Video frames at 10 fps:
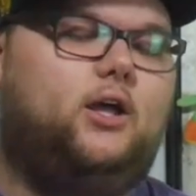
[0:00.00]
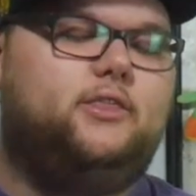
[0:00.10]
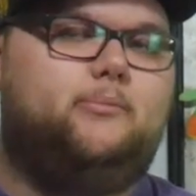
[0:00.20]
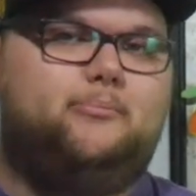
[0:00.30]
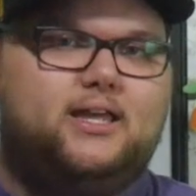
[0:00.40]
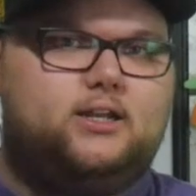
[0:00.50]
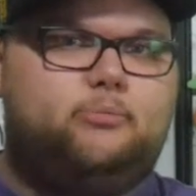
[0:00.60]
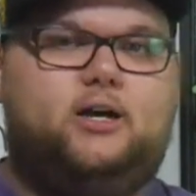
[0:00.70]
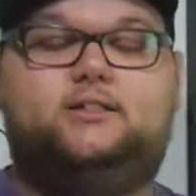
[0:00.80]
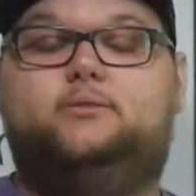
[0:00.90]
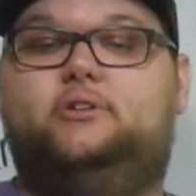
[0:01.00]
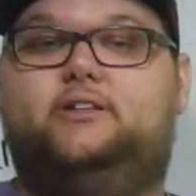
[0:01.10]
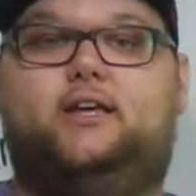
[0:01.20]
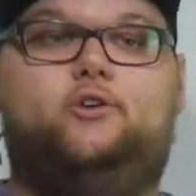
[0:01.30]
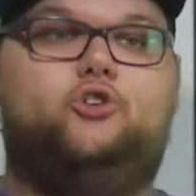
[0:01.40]
on the meta, possibly
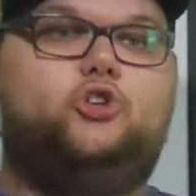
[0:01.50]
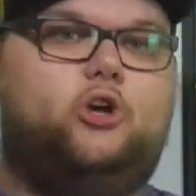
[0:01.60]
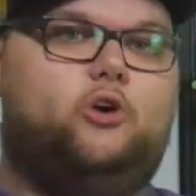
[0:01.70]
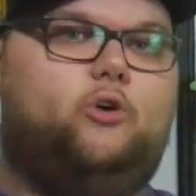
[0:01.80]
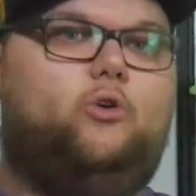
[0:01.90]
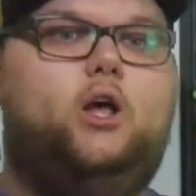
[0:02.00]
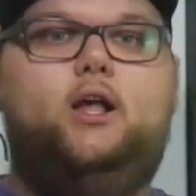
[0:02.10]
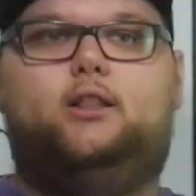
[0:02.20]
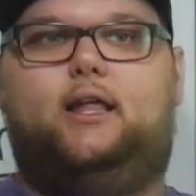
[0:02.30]
they don't know,